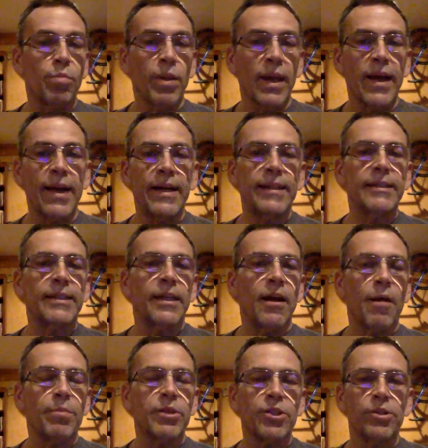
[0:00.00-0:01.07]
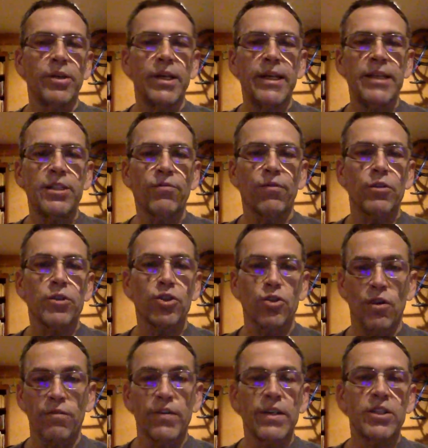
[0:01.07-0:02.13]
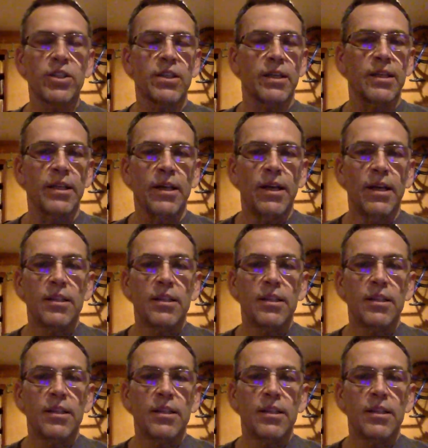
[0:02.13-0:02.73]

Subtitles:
plagues and opportunities for service and